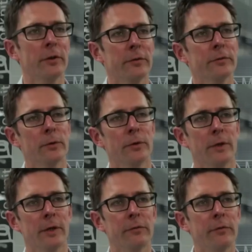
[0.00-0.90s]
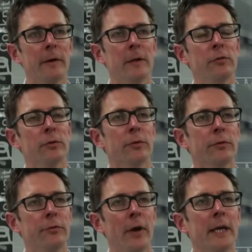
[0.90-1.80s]
a lot of corners, very
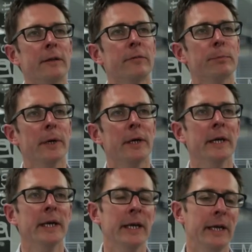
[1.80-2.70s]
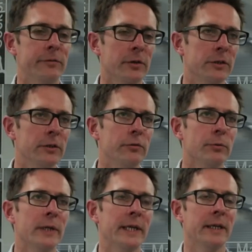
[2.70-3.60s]
short straights, but it's
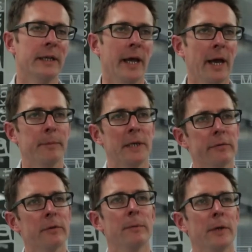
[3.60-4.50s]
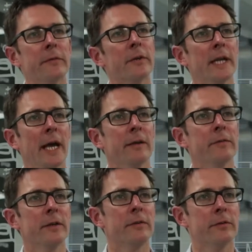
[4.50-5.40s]
unusual in how many of them are
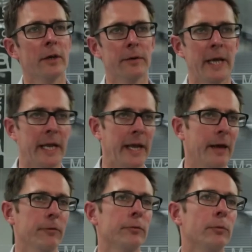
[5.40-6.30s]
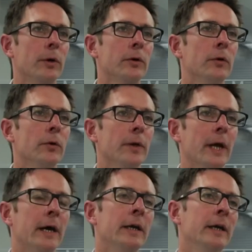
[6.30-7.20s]
interconnected. So getting out of one
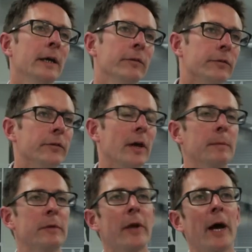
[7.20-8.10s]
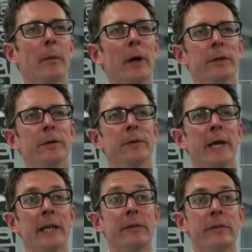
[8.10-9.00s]
corner determines how well you
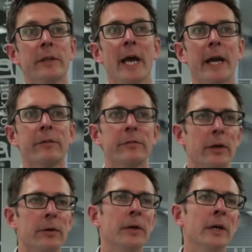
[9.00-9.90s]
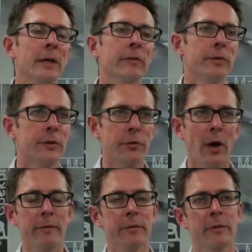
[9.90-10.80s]
get into the next. So for the
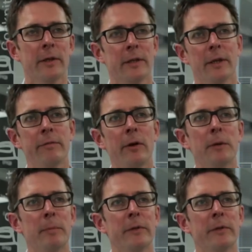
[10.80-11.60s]
drivers, they're, they're very